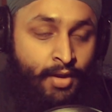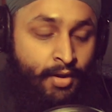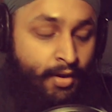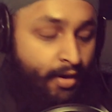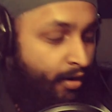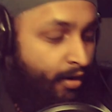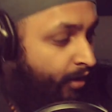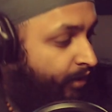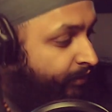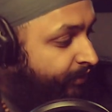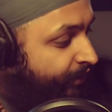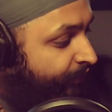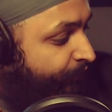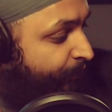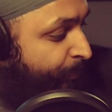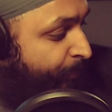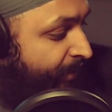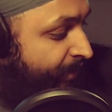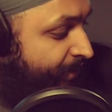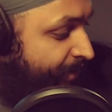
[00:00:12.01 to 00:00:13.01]
All right, thank you
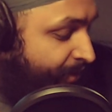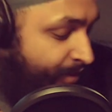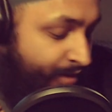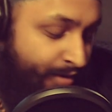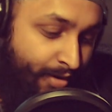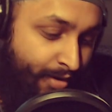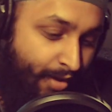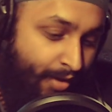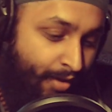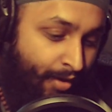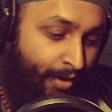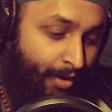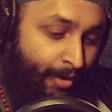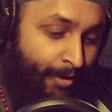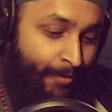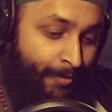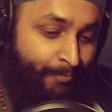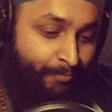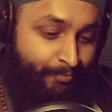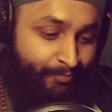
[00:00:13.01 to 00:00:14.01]
for being here.
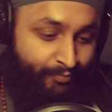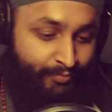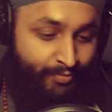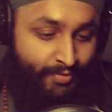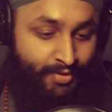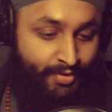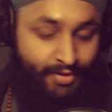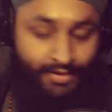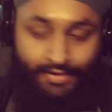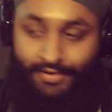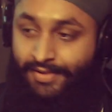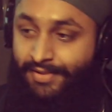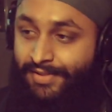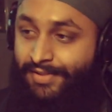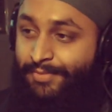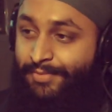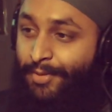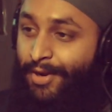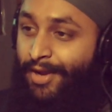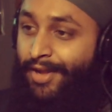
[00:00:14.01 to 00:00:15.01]
This
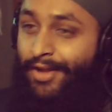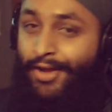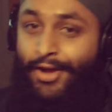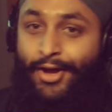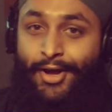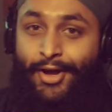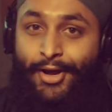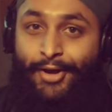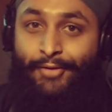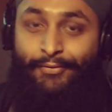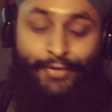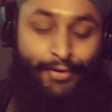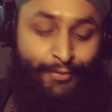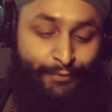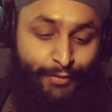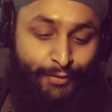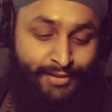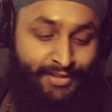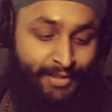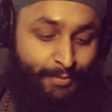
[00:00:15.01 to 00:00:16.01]
is my very
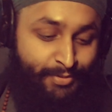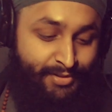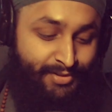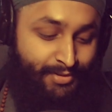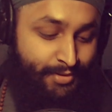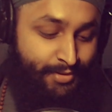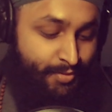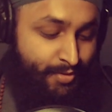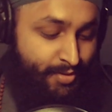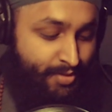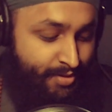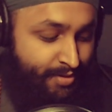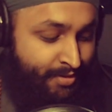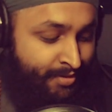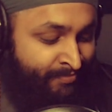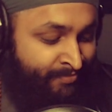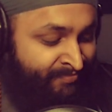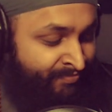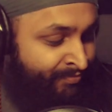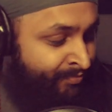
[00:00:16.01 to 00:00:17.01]
first episode.
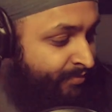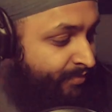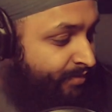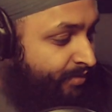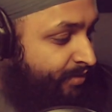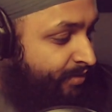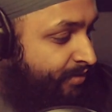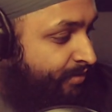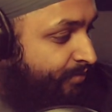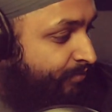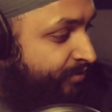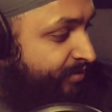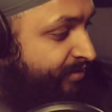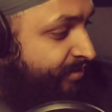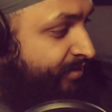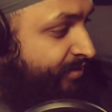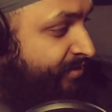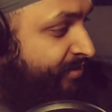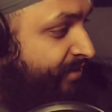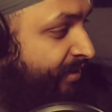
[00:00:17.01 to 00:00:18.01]
We're just
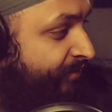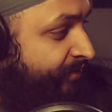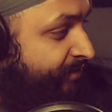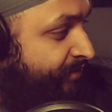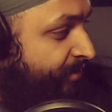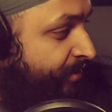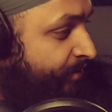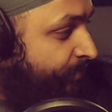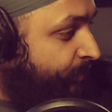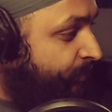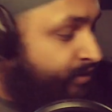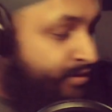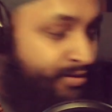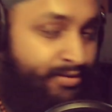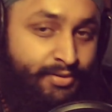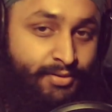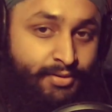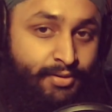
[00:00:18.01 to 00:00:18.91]
gonna see how this goes.